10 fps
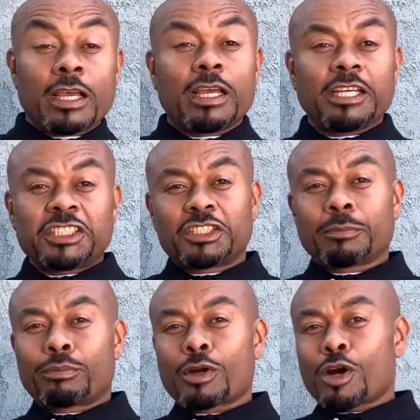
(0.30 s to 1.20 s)
It's your
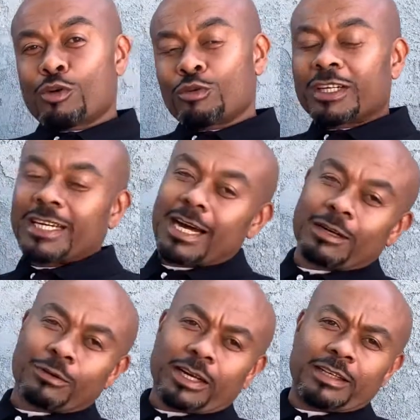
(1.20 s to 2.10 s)
bro,
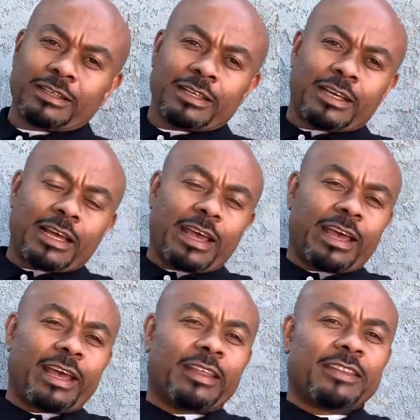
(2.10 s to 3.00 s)
Godray,
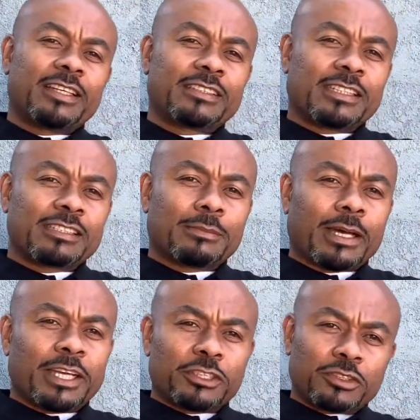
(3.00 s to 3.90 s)
and this is my
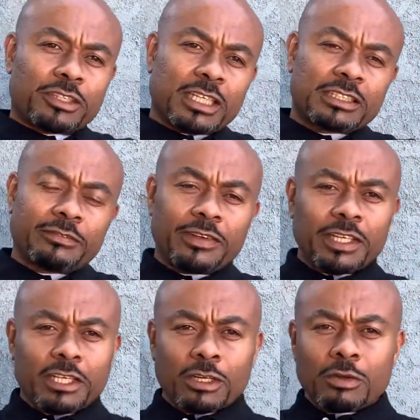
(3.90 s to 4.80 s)
introduction
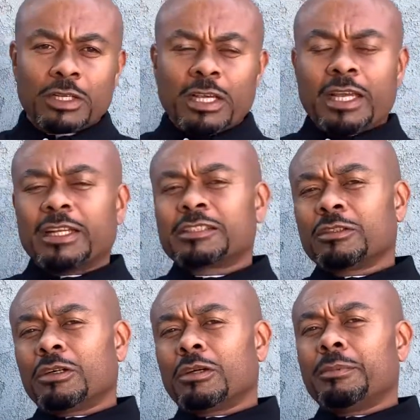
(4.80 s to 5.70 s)
video, and it's
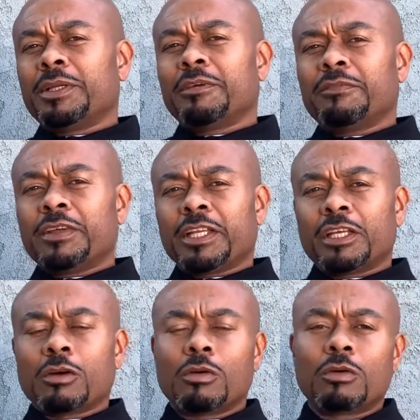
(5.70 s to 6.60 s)
going to be a
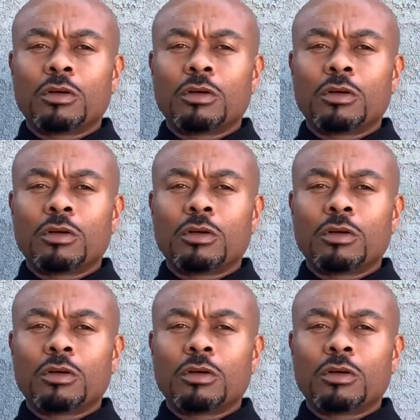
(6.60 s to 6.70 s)
video